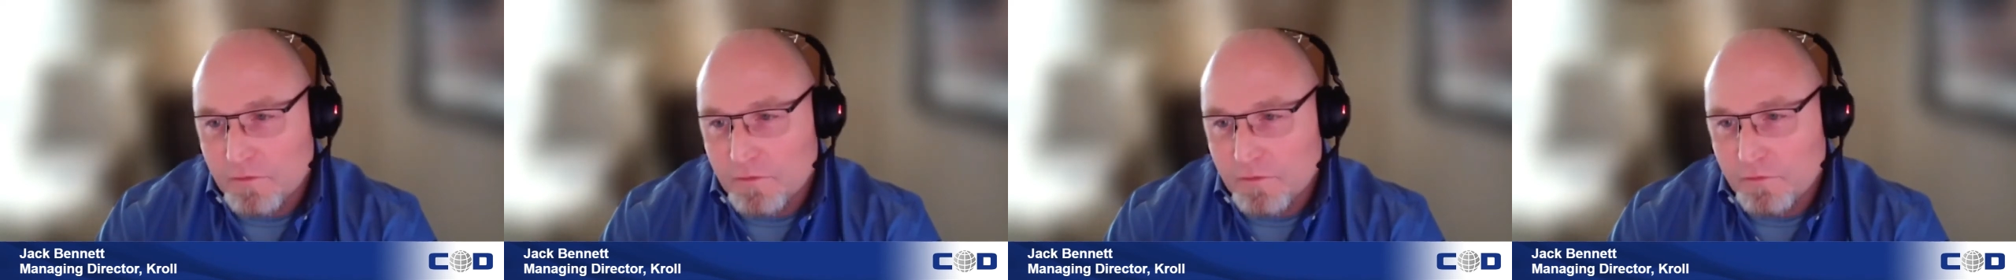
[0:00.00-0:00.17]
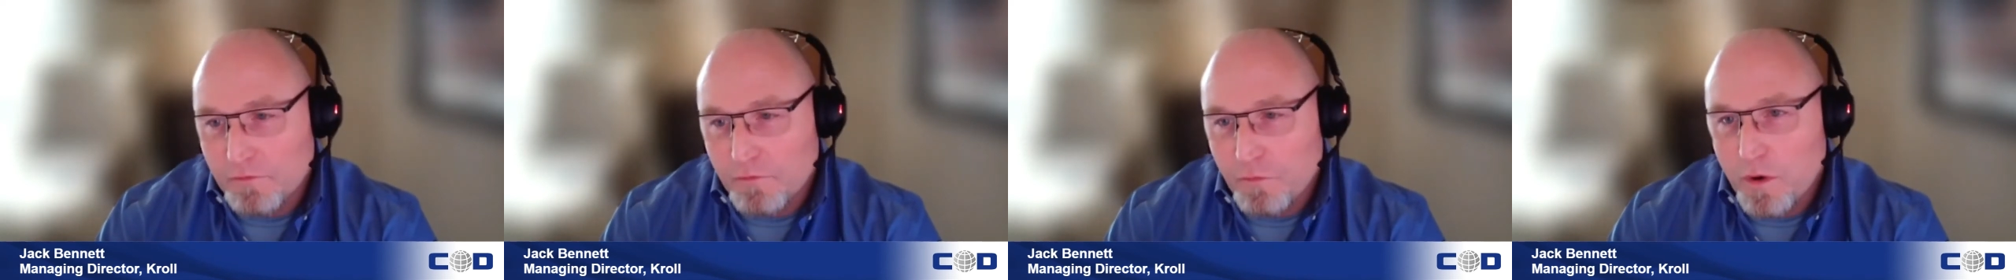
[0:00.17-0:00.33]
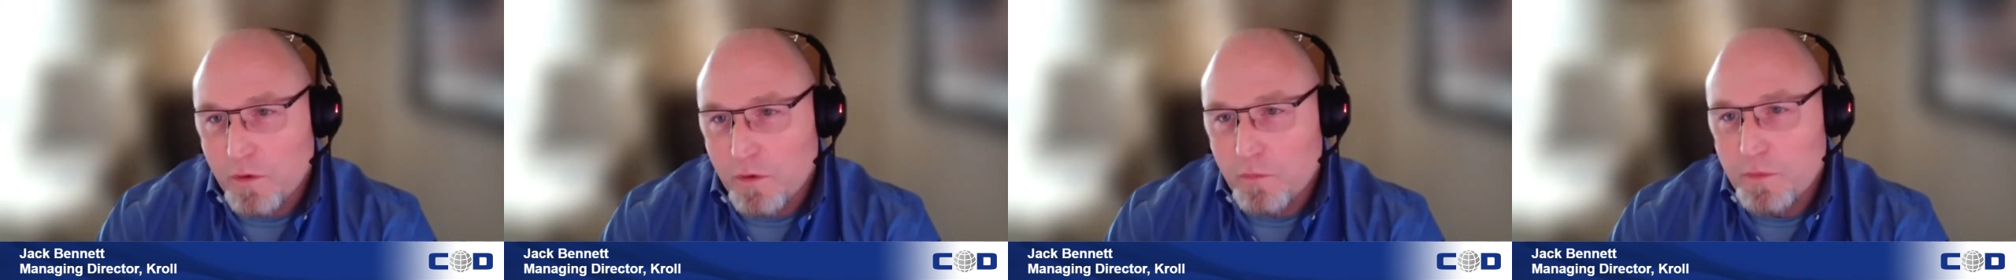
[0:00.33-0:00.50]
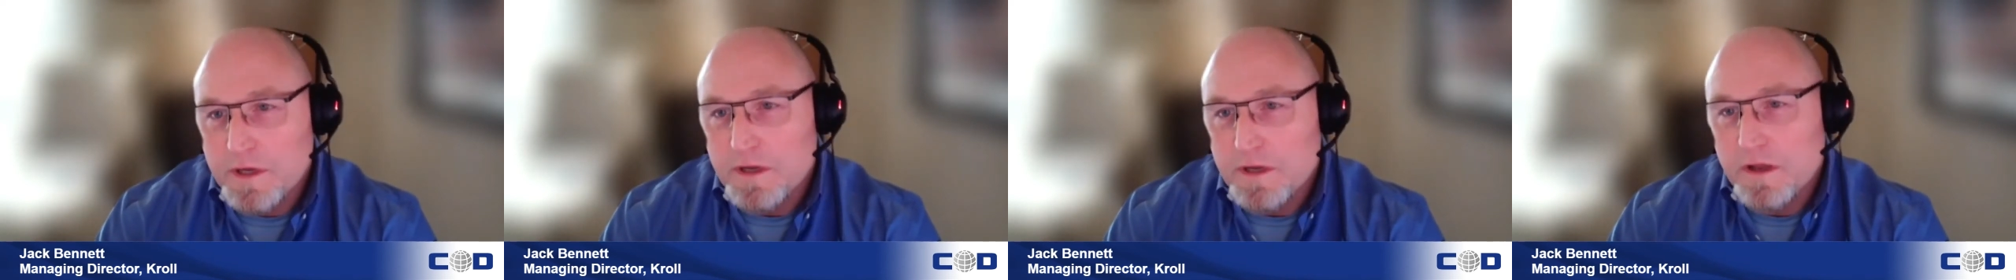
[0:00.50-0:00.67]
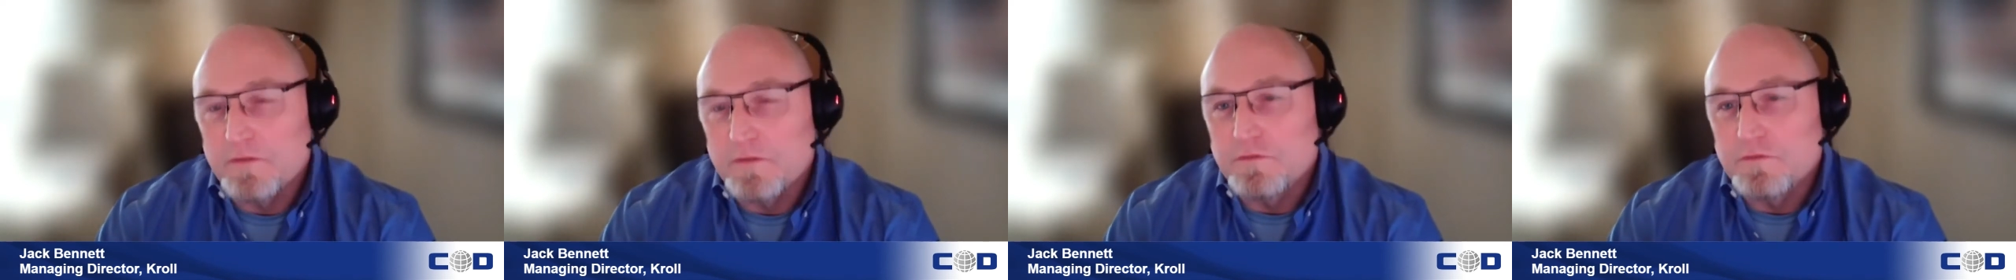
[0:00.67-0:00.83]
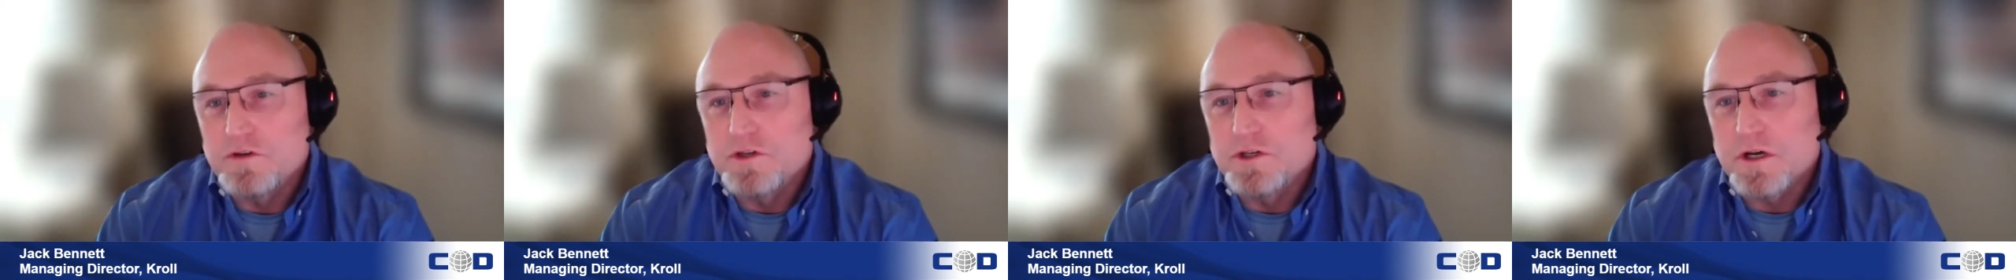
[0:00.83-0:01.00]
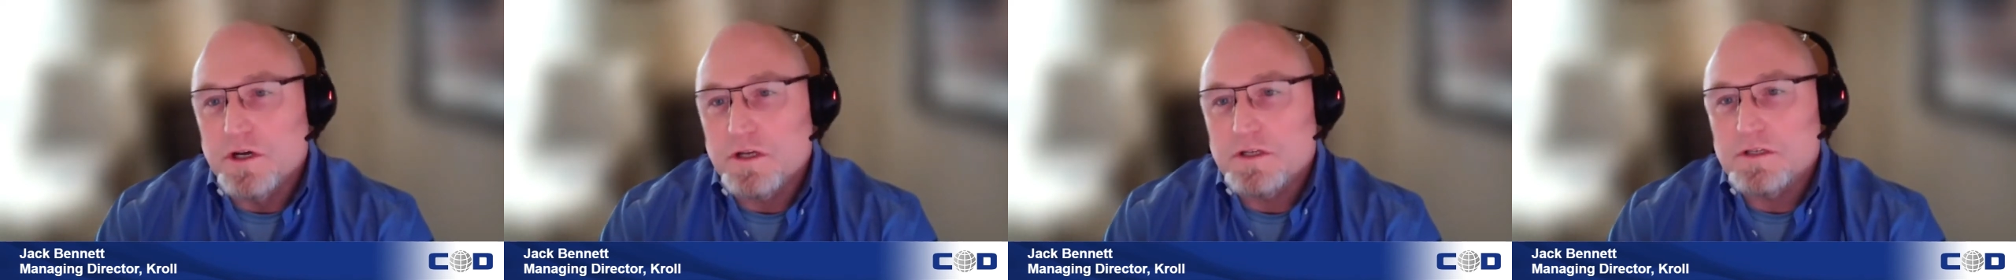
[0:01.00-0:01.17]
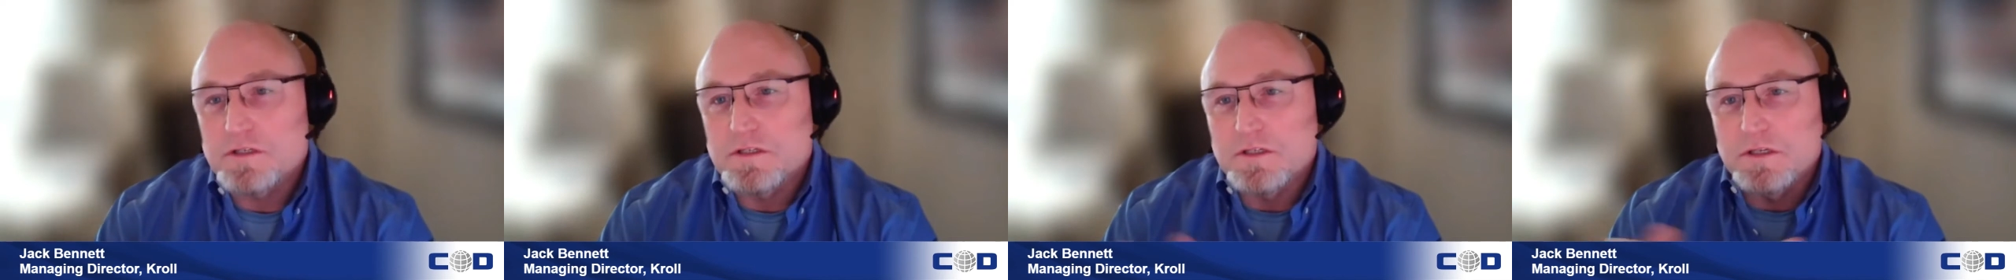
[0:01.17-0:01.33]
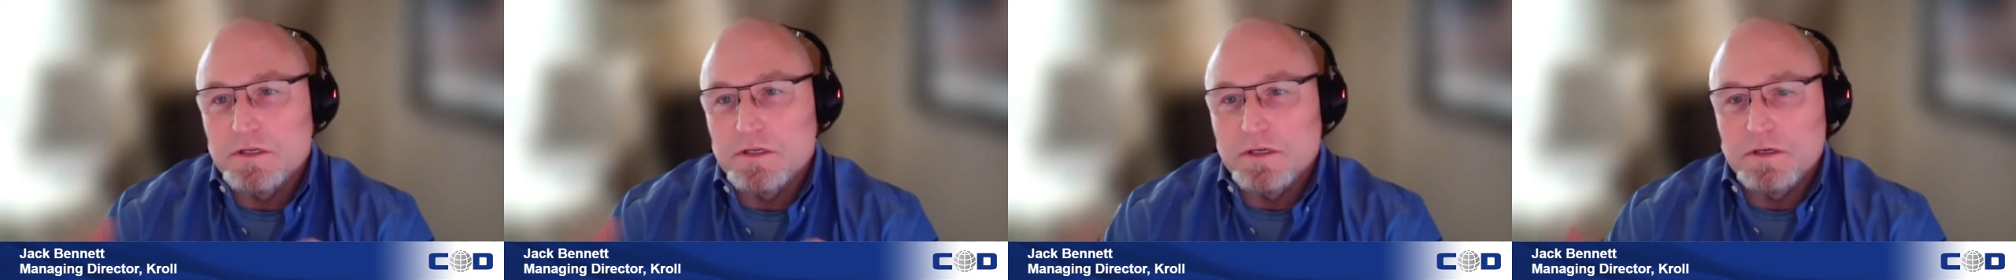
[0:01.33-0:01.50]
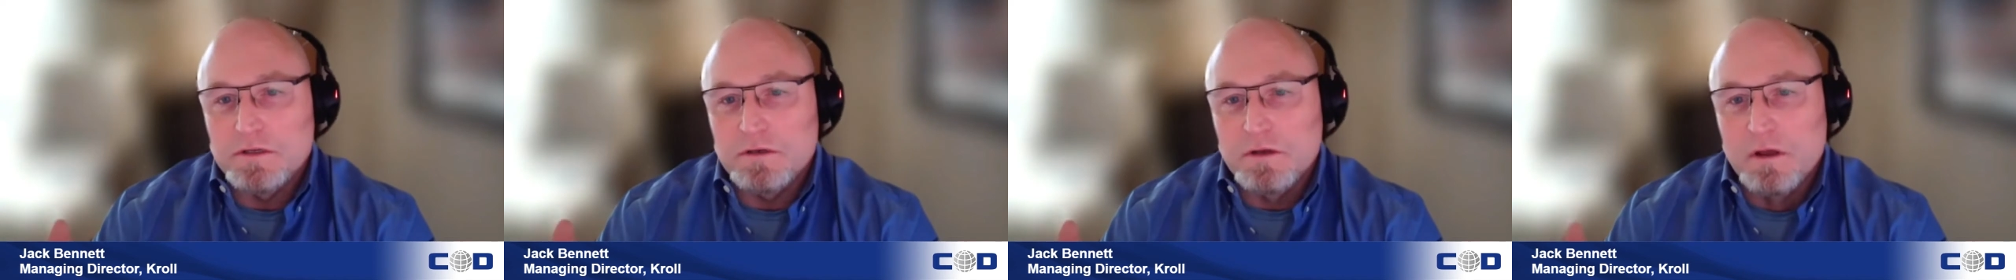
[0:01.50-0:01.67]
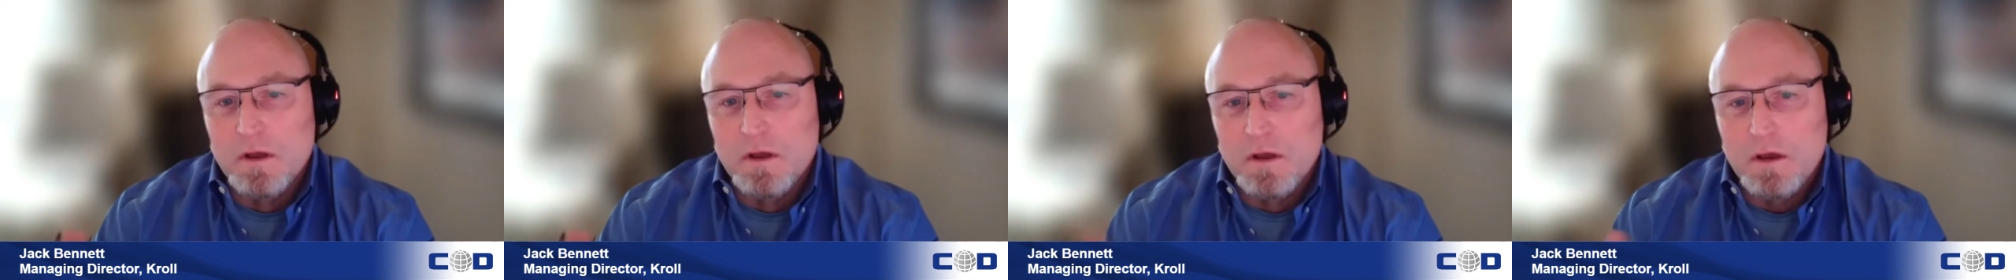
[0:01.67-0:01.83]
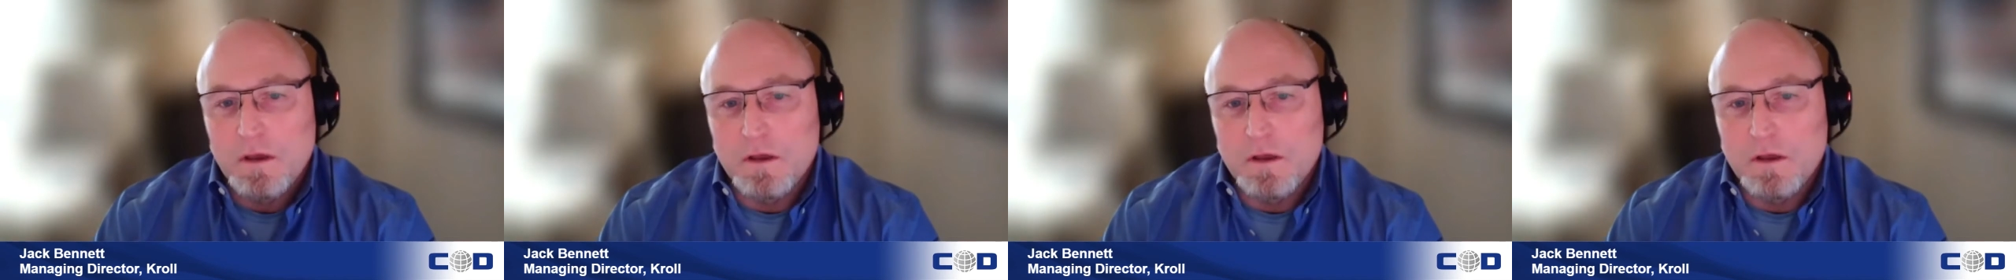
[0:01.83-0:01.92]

of what we have just seen.